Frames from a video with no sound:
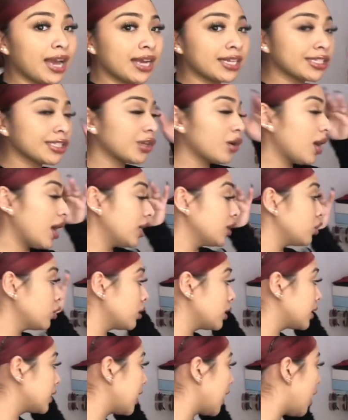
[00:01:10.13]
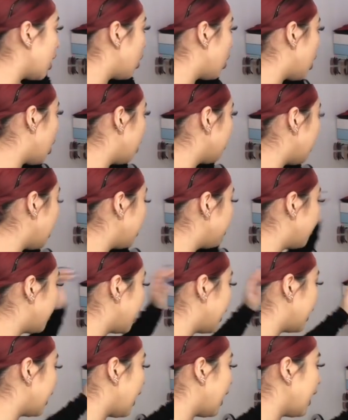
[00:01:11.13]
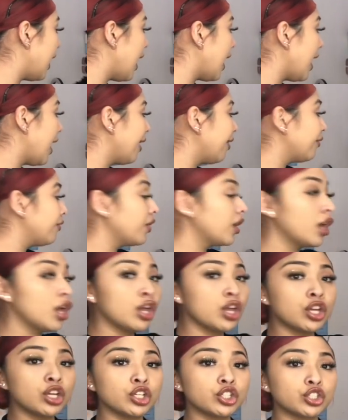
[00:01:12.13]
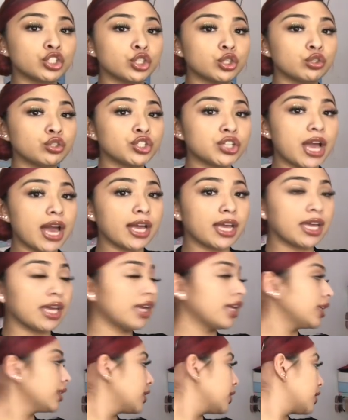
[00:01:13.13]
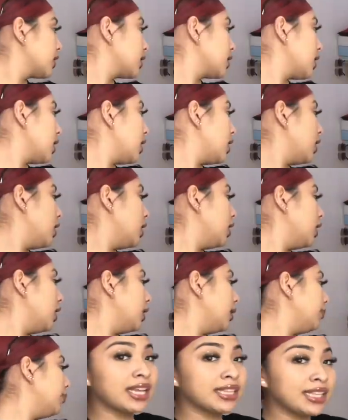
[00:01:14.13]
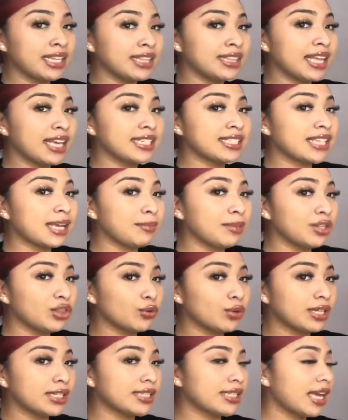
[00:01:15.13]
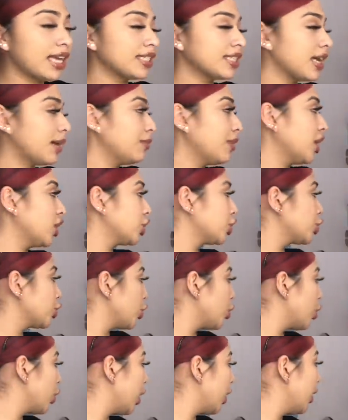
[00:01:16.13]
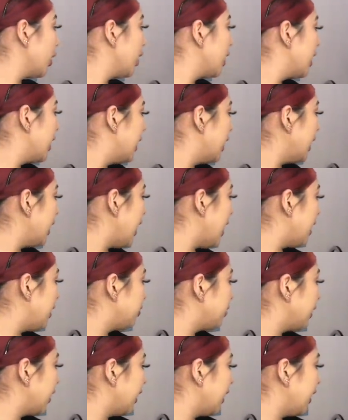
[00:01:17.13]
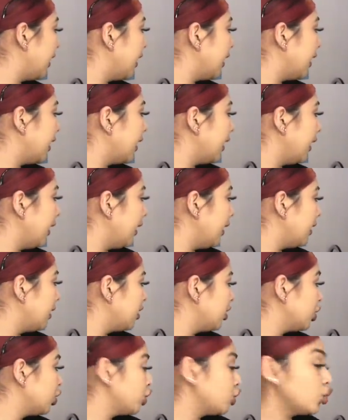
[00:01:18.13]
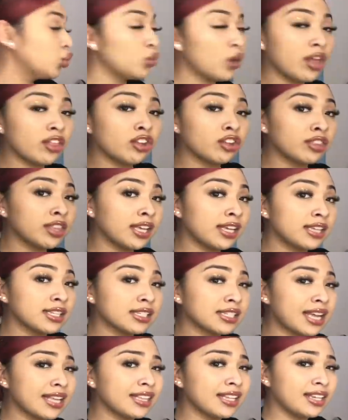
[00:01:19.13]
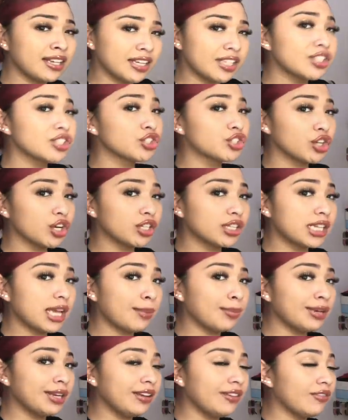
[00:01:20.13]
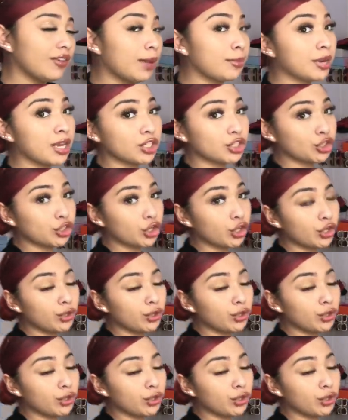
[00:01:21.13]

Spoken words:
so as you can tell on my bed I have two jackets. I think they sent me three sets, I'm not sure, and then two other things. I think it's shirts, I believe. I'm not sure.